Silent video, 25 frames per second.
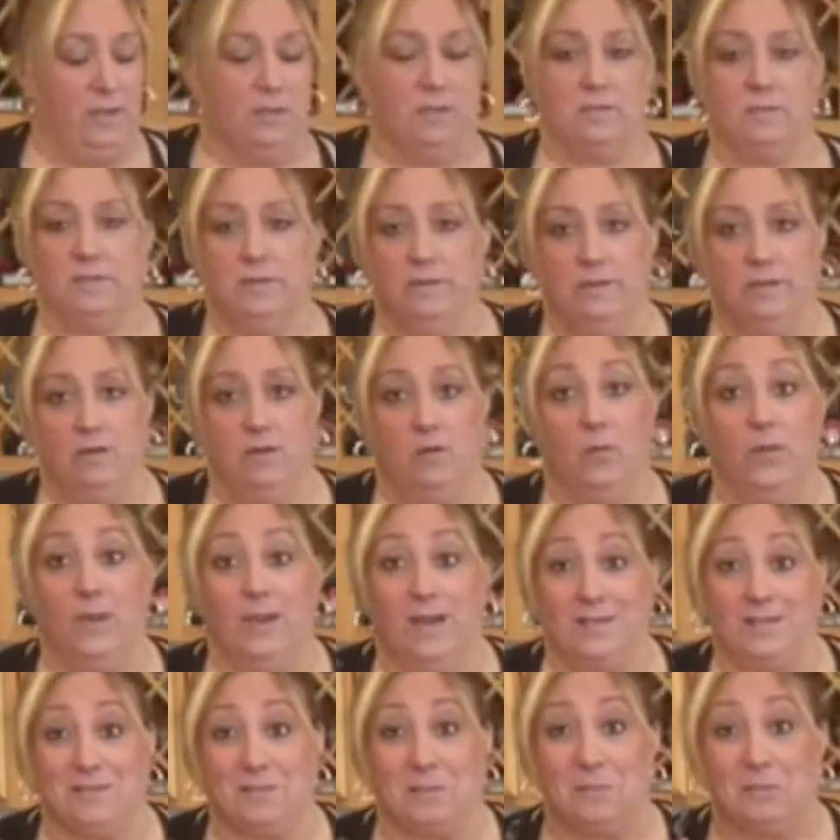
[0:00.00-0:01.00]
So, we
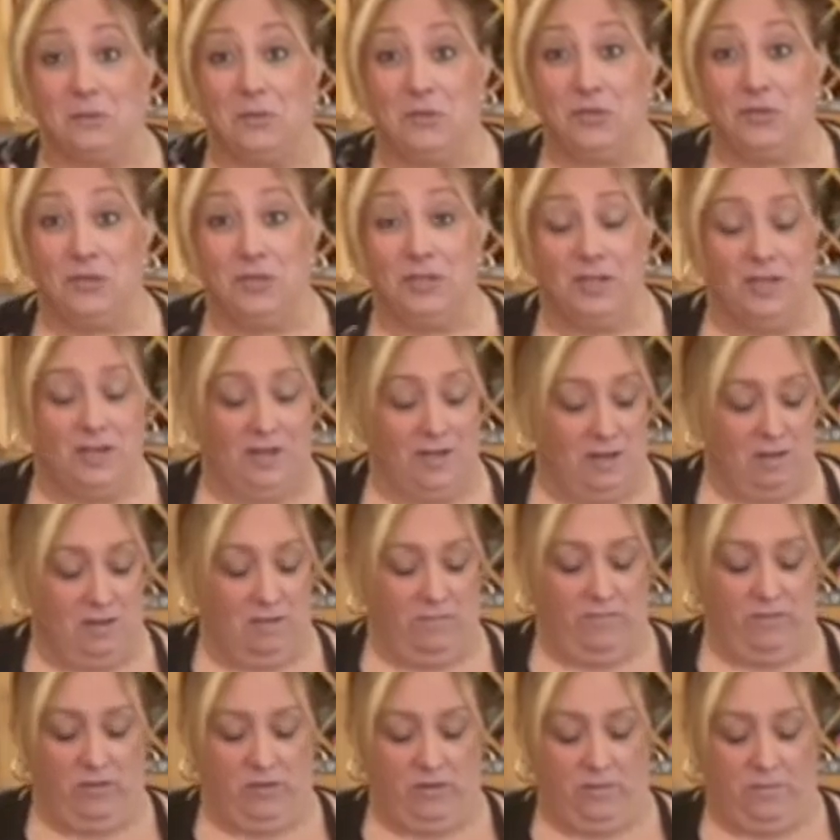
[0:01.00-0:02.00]
got some good honey
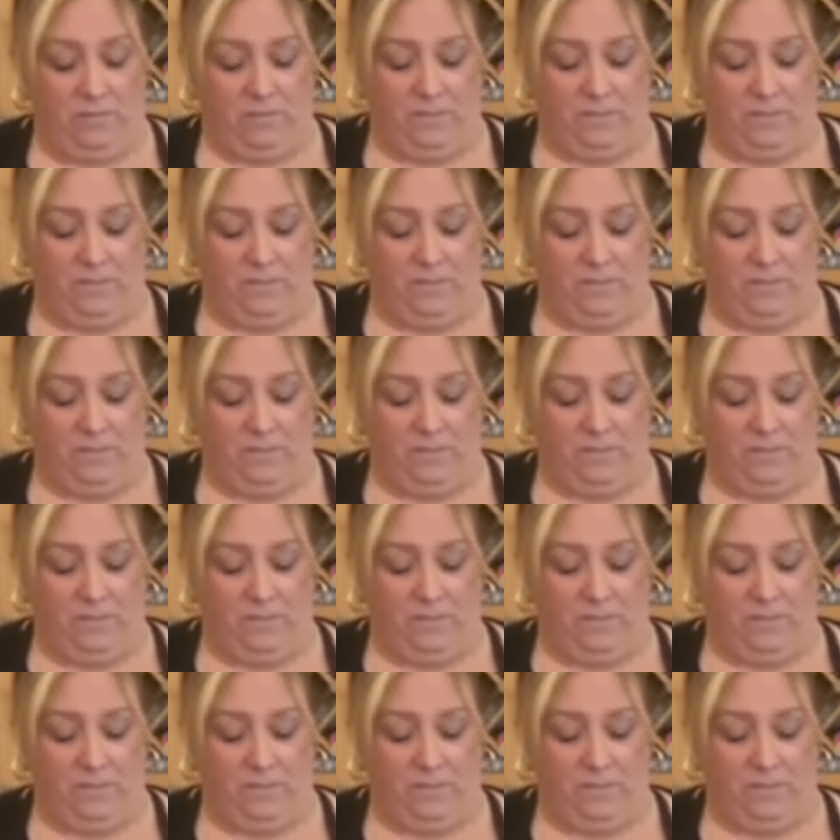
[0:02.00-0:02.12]
over there.